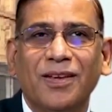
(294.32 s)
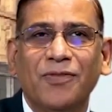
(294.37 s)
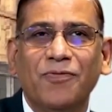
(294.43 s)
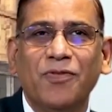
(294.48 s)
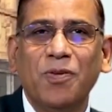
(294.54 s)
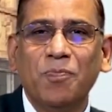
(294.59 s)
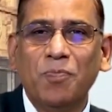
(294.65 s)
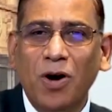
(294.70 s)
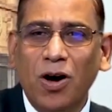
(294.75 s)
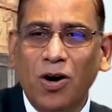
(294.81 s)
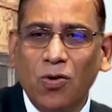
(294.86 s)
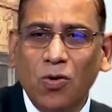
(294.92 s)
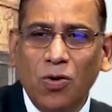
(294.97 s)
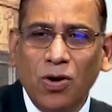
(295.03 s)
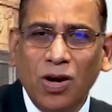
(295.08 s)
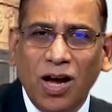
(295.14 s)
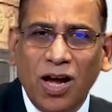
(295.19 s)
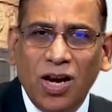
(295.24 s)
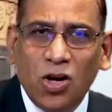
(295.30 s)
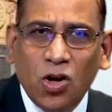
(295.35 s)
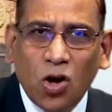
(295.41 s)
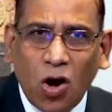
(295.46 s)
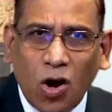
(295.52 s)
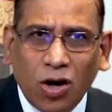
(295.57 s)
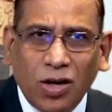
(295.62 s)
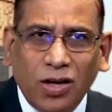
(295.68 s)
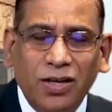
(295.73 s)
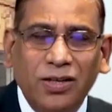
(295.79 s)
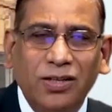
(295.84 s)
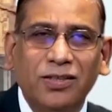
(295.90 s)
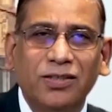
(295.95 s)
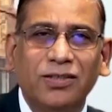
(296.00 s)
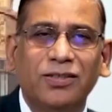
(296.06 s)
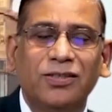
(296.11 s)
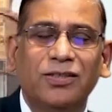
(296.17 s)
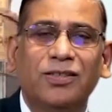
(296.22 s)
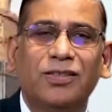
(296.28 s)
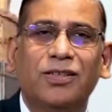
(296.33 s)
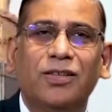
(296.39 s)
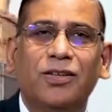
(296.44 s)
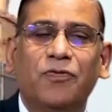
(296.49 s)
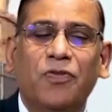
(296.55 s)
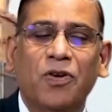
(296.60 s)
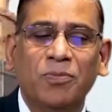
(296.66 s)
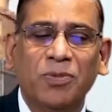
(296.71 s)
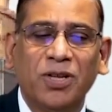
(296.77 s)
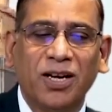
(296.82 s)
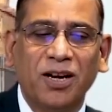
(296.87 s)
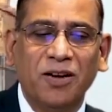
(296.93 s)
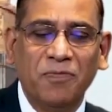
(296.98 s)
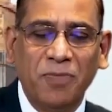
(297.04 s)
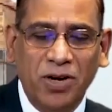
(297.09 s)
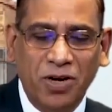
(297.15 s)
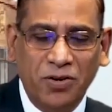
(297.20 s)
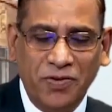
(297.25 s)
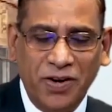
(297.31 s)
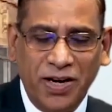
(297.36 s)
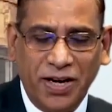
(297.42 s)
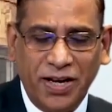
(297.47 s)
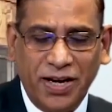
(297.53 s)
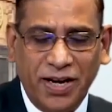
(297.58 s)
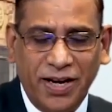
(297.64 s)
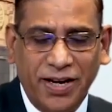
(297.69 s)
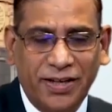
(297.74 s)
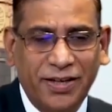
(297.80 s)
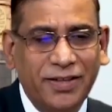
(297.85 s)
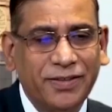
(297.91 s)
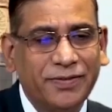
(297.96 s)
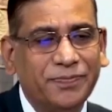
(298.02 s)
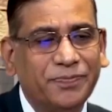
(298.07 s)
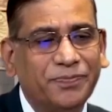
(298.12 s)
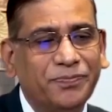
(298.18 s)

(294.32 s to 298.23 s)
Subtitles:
We borrowed a lot from the Government of India Act.